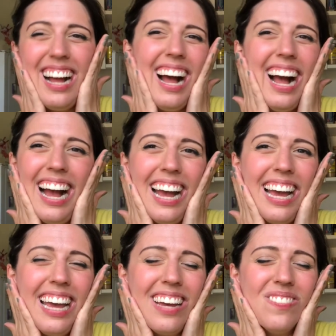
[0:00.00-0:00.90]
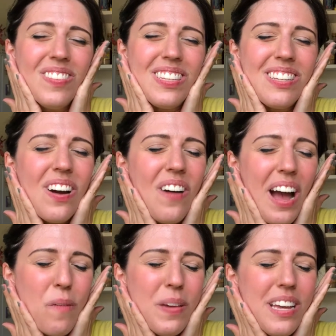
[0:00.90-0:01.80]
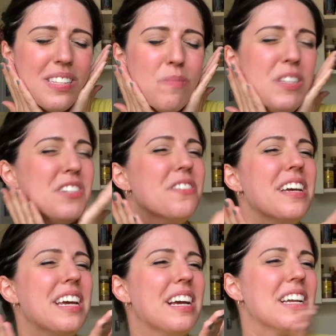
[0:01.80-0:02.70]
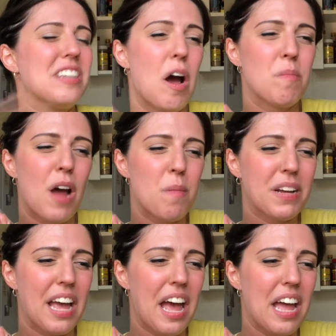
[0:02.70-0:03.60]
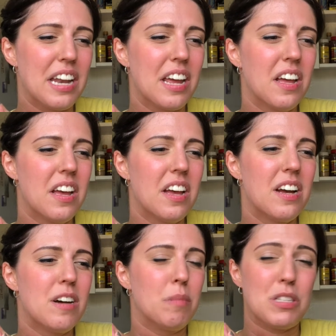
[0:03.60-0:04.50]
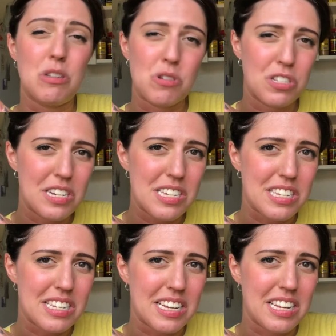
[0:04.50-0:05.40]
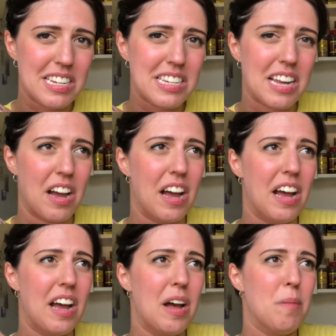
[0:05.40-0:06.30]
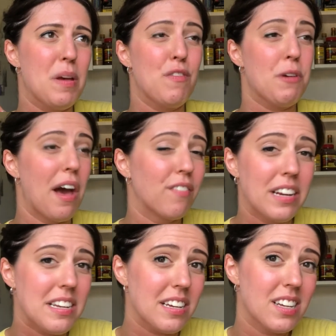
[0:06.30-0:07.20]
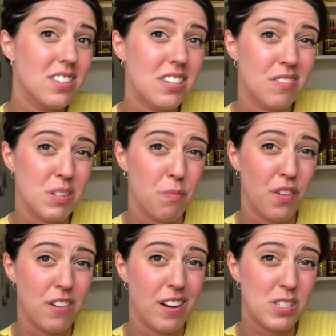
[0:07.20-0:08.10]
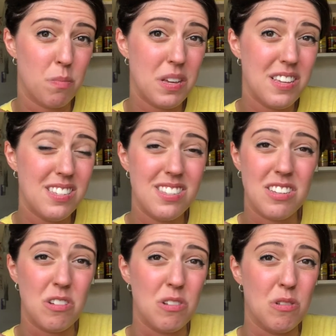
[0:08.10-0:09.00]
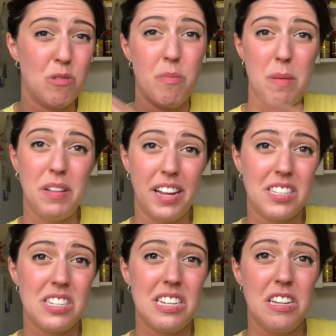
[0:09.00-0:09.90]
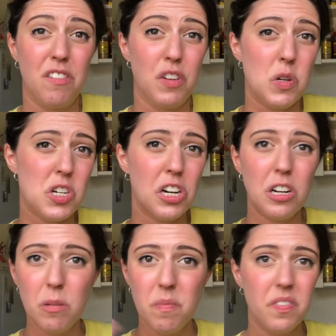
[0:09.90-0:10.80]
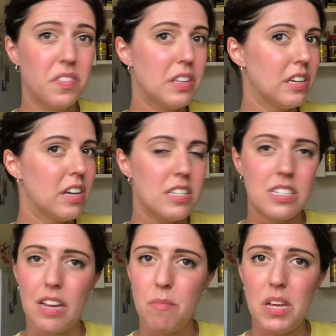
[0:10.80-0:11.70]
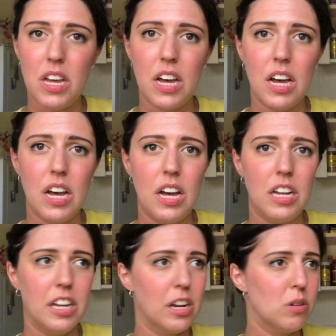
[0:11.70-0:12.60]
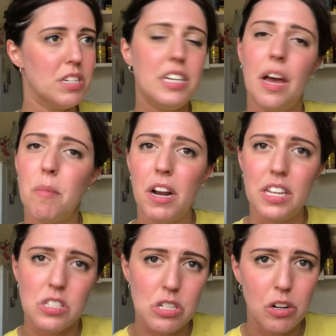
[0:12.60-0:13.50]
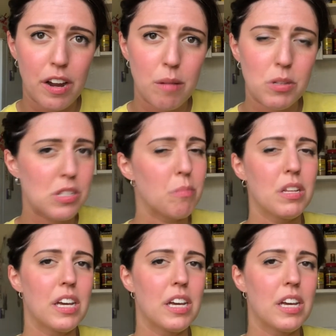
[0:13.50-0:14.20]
I am so happy to be doing Nom Nom again, but socially distant. If you have ideas of some fun recipes you maybe like to see in the future, send me a DM on Instagram or something